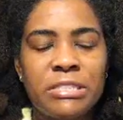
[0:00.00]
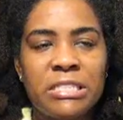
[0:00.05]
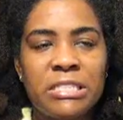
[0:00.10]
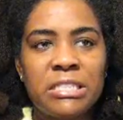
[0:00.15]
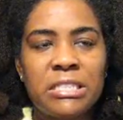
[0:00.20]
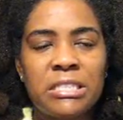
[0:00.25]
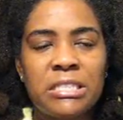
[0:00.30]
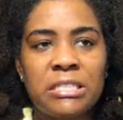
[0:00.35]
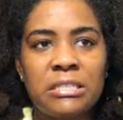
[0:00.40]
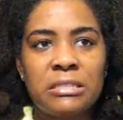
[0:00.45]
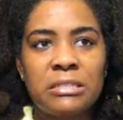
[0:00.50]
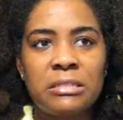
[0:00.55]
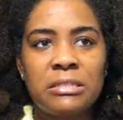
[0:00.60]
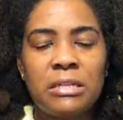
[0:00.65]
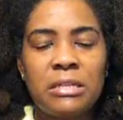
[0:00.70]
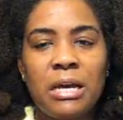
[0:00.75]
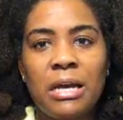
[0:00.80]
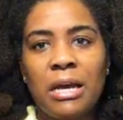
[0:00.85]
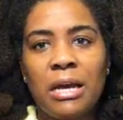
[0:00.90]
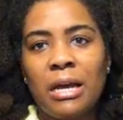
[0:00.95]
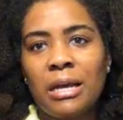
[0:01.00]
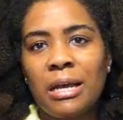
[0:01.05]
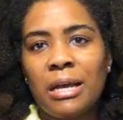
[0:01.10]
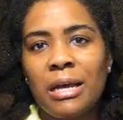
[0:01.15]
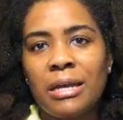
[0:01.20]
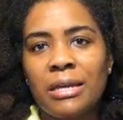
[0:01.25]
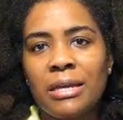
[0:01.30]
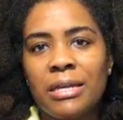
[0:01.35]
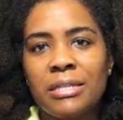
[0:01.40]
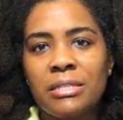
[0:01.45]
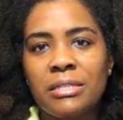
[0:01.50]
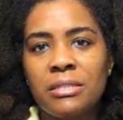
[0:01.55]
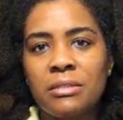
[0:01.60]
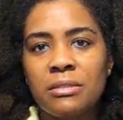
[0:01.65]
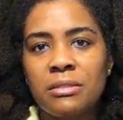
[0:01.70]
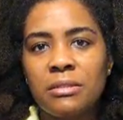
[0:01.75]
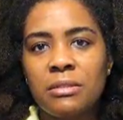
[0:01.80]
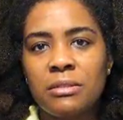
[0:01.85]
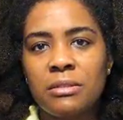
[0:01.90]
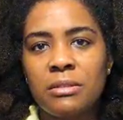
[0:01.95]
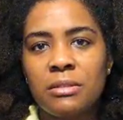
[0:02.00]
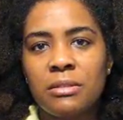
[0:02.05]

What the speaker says: let's see, I guess